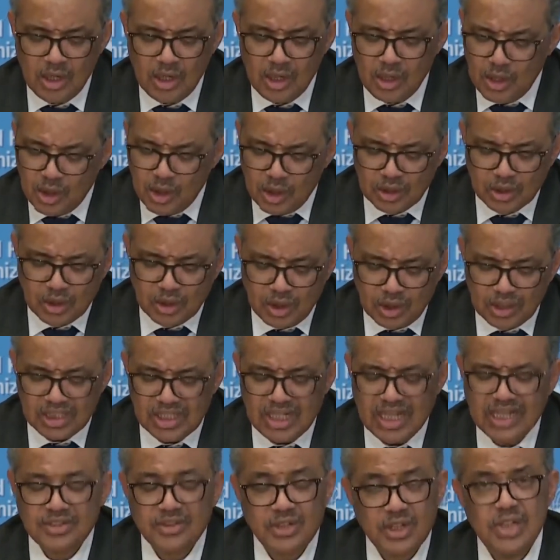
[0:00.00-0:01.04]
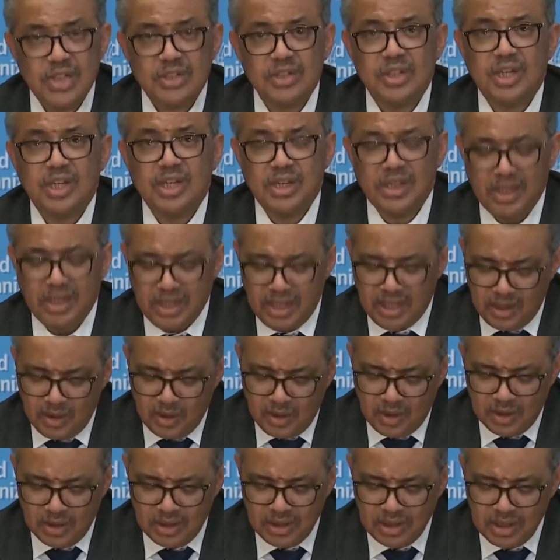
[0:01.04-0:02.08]
not contact tracing
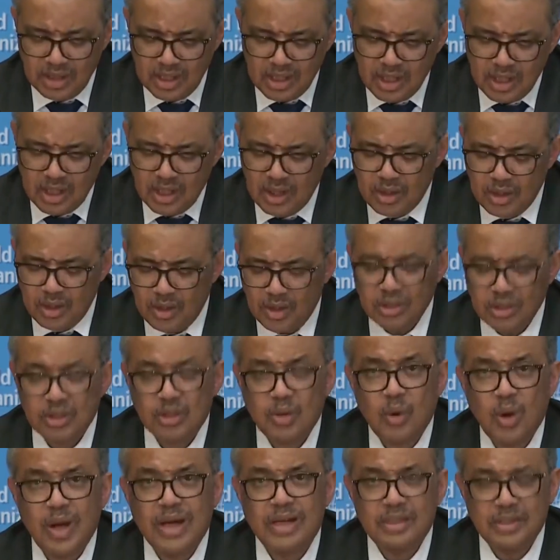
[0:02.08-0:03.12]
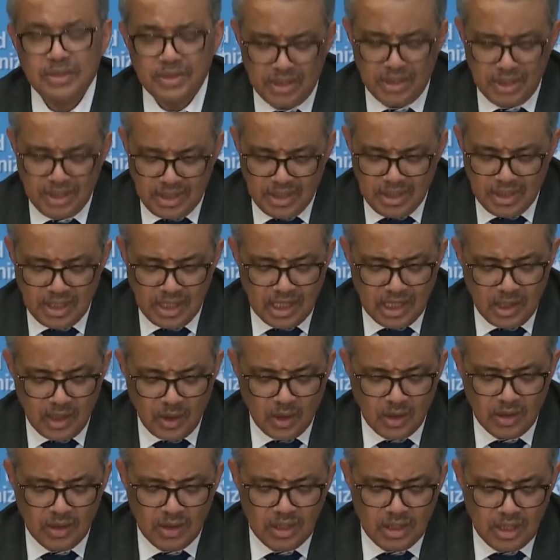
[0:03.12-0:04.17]
alone, not quarantine
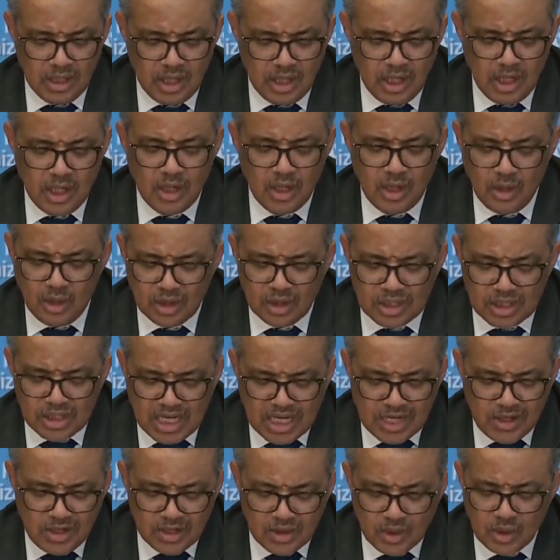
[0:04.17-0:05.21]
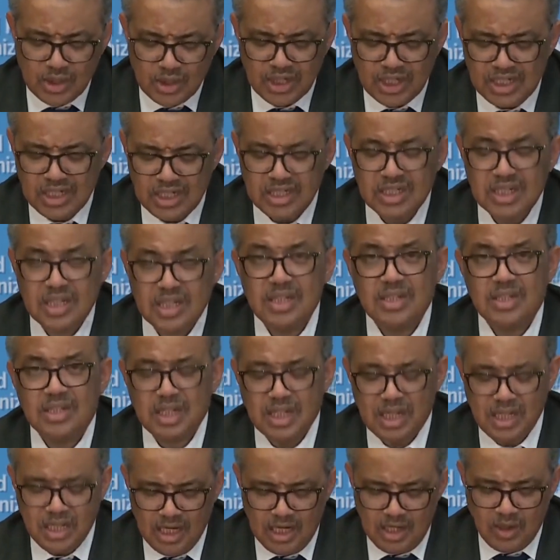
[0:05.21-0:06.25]
alone, not social
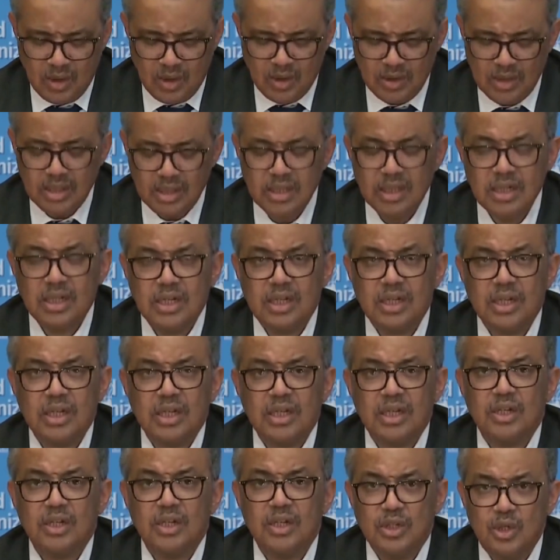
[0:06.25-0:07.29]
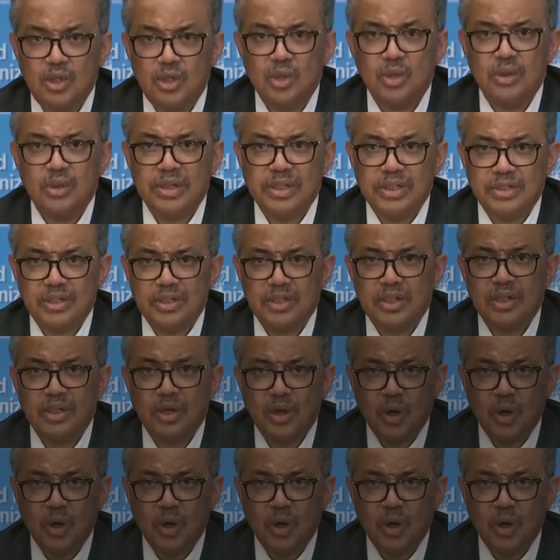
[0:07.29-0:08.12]
distancing alone. Do it